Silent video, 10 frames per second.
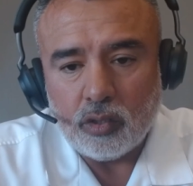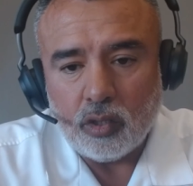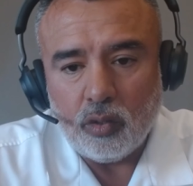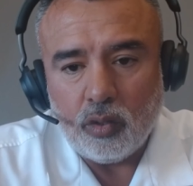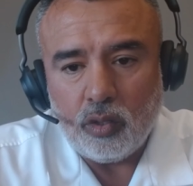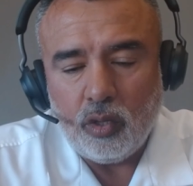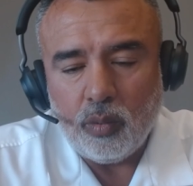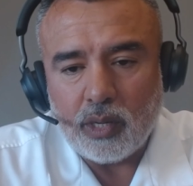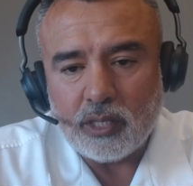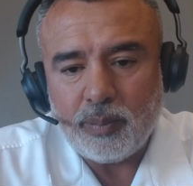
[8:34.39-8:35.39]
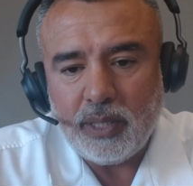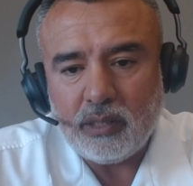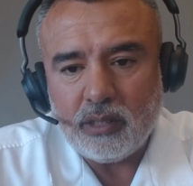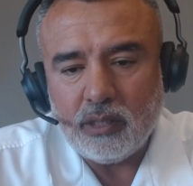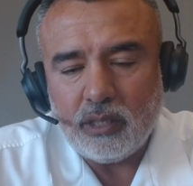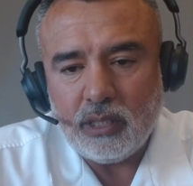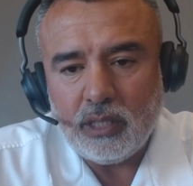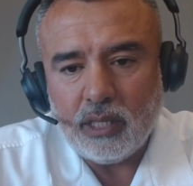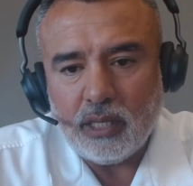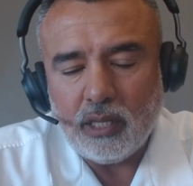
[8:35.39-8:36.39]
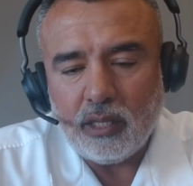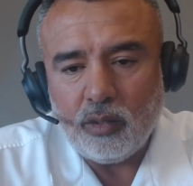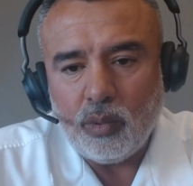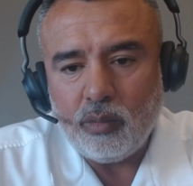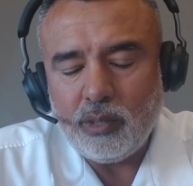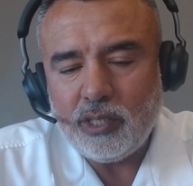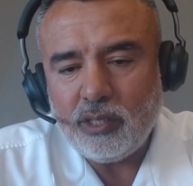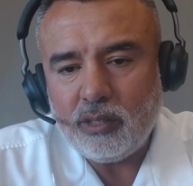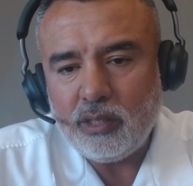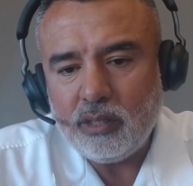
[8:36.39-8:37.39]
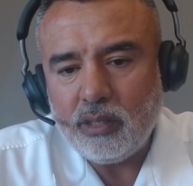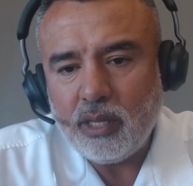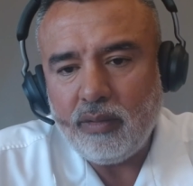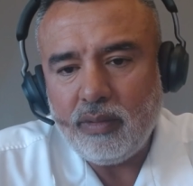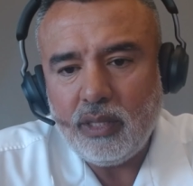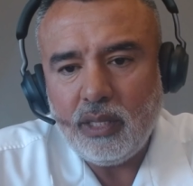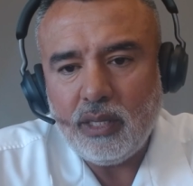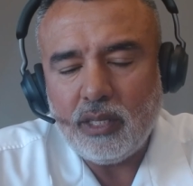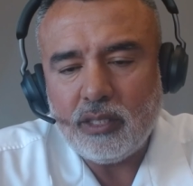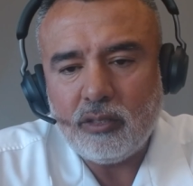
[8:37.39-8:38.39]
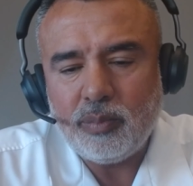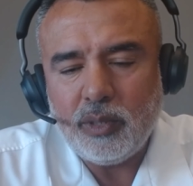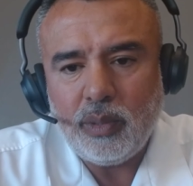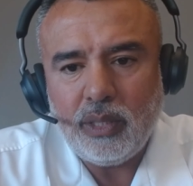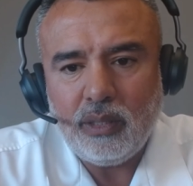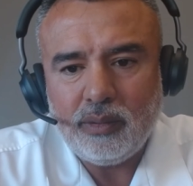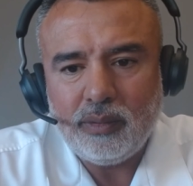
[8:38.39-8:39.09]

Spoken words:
So you want to speak to the one we just did, Kevin, the spillway?